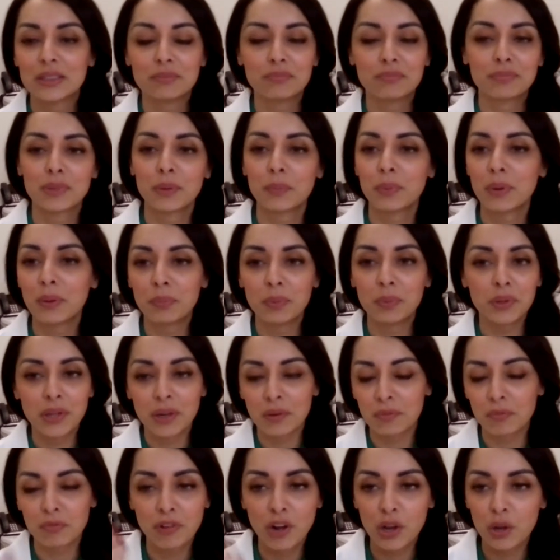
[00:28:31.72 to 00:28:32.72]
the people
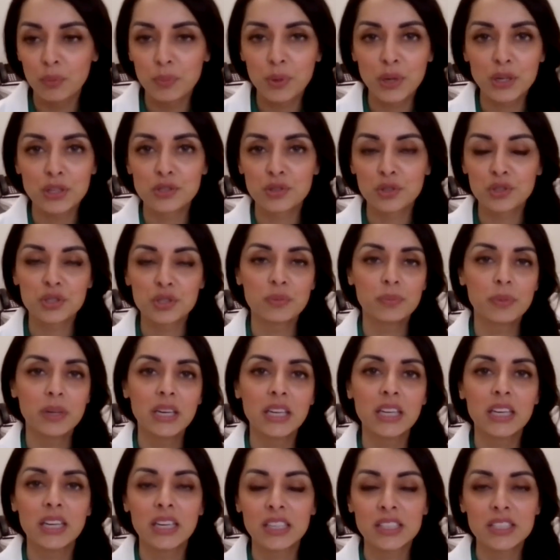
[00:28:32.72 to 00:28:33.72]
that follow me on social
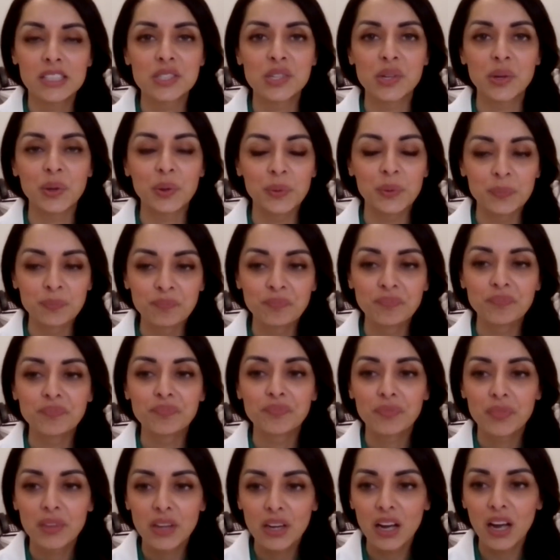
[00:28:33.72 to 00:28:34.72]
media. So
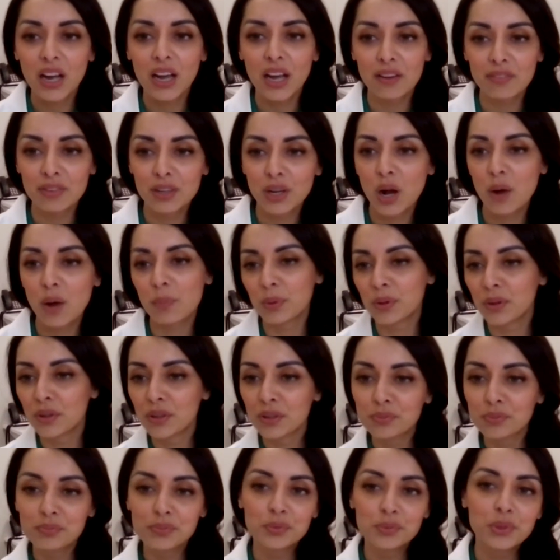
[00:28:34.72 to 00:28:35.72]
I have a
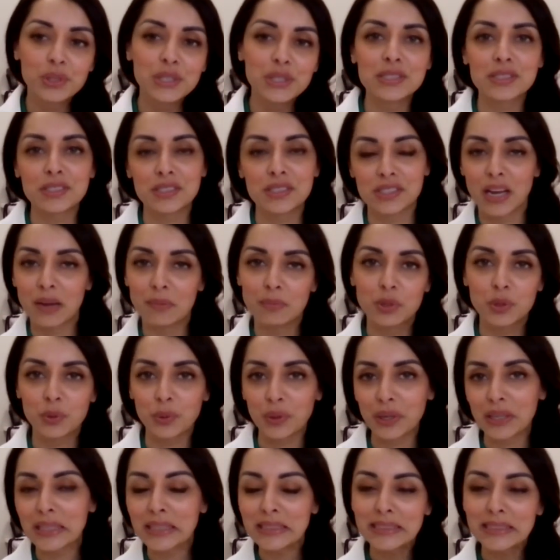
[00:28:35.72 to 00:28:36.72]
couple reasons I'm
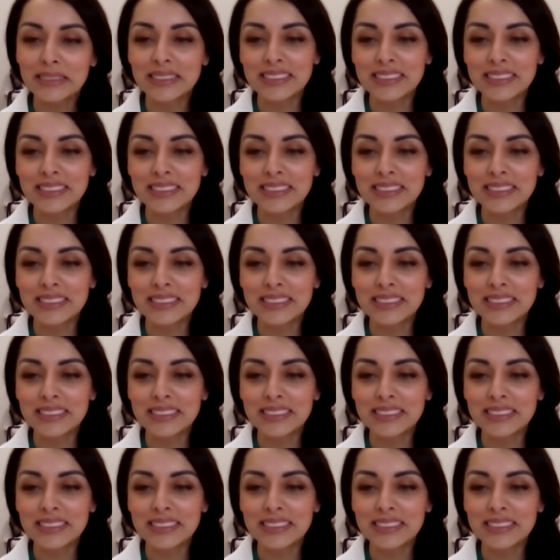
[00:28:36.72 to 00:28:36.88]
doing it.